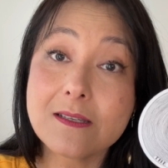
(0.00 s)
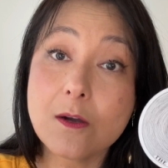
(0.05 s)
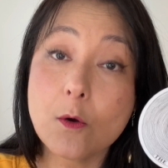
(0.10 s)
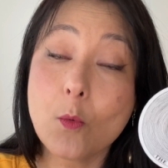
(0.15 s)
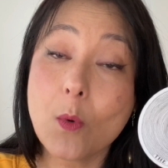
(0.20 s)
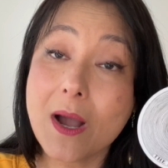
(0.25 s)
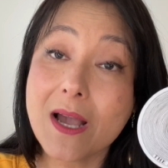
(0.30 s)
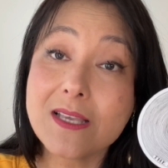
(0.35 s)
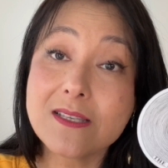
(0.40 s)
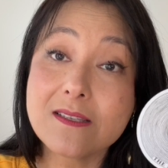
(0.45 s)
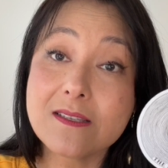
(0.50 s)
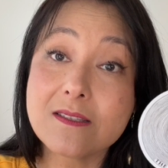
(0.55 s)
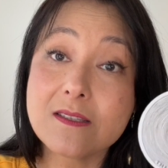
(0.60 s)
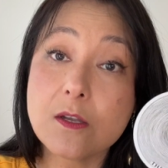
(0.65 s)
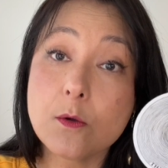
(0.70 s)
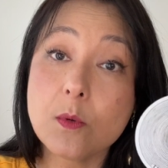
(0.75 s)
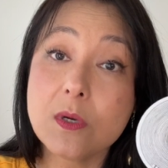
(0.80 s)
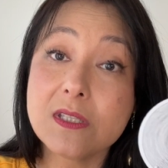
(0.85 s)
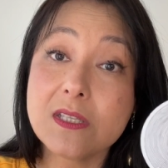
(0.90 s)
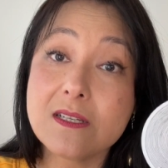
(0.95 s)
wise is
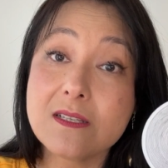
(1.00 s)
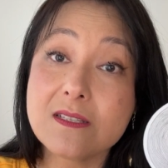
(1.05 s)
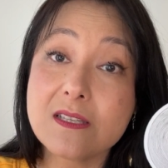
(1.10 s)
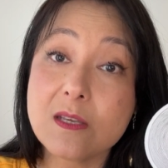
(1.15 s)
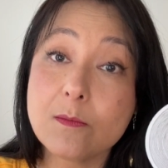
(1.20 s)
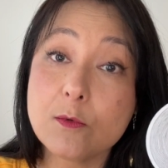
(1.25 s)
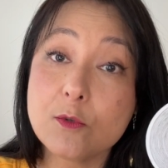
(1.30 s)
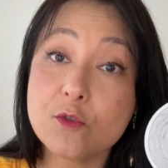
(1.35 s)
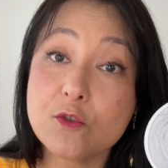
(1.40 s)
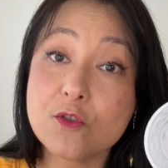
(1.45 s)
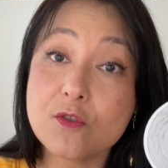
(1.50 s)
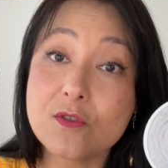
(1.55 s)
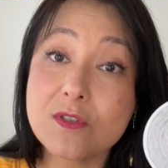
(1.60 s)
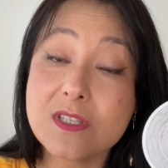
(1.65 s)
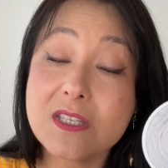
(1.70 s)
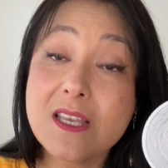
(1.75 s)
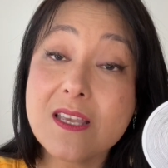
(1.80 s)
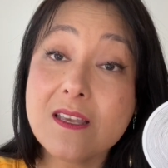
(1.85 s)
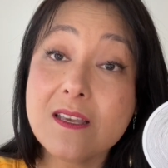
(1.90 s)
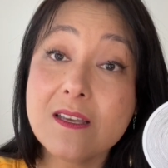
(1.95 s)
the one that is able to
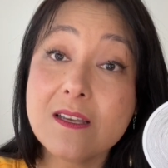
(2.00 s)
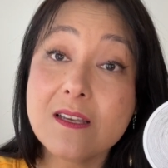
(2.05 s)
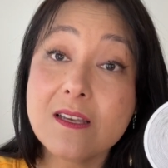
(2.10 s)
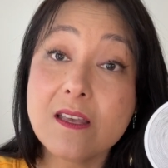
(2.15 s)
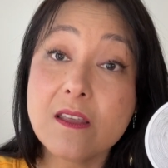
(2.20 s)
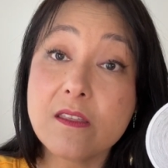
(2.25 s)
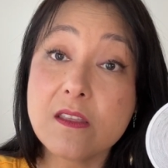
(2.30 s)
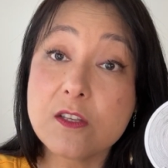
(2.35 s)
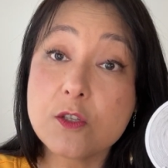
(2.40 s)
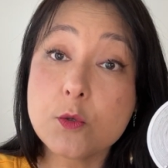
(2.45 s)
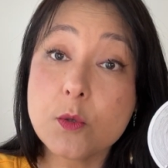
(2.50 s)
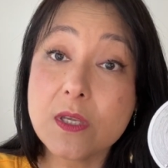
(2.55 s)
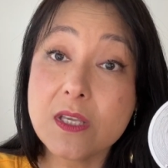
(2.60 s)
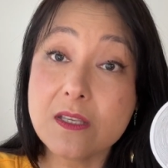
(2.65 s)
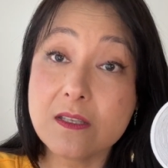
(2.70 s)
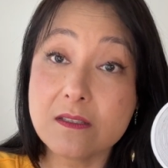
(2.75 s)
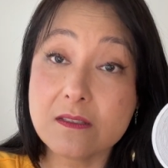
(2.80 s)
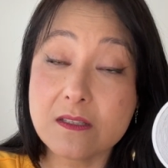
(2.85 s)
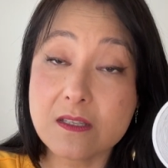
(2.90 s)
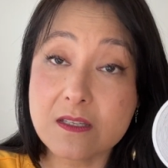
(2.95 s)
see the tree
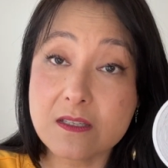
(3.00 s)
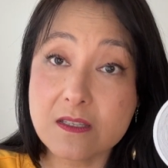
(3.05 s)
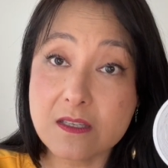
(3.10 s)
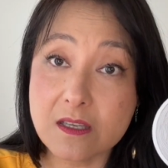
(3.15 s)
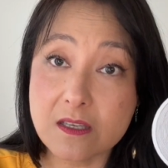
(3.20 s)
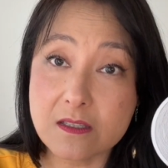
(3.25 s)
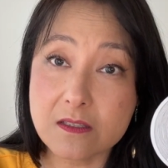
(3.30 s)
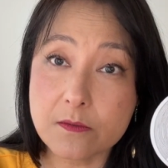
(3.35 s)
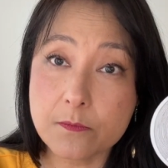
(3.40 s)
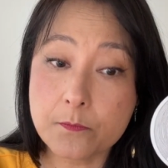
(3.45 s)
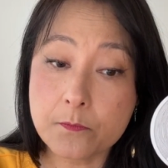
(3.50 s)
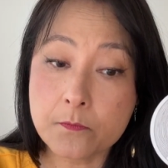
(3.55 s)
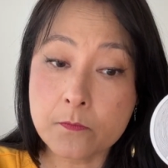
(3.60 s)
in the seed.